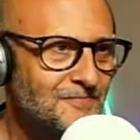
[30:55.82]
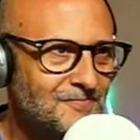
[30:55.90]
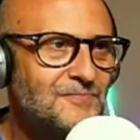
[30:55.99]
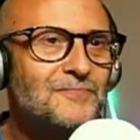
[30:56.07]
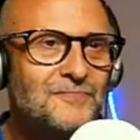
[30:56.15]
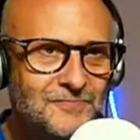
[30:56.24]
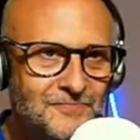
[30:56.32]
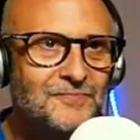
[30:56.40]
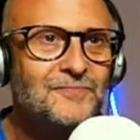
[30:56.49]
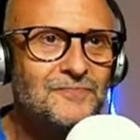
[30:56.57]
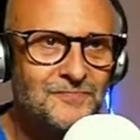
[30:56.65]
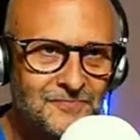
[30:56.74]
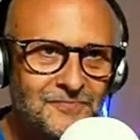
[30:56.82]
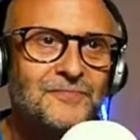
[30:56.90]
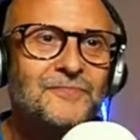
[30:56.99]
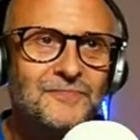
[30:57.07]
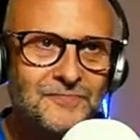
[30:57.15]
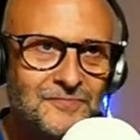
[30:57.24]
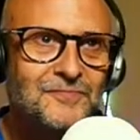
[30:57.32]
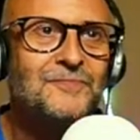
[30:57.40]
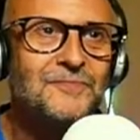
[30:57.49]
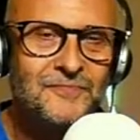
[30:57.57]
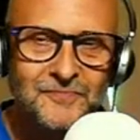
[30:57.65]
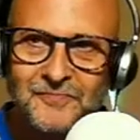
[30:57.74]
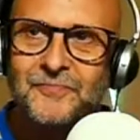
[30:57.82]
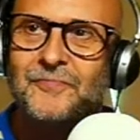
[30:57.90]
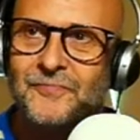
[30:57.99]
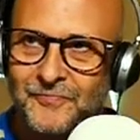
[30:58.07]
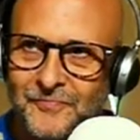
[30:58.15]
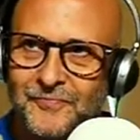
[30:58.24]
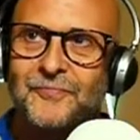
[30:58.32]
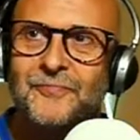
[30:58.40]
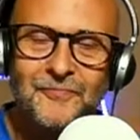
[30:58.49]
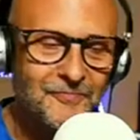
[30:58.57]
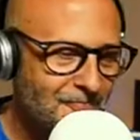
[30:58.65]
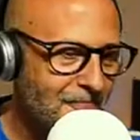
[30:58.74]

It's not easy when you fall in love.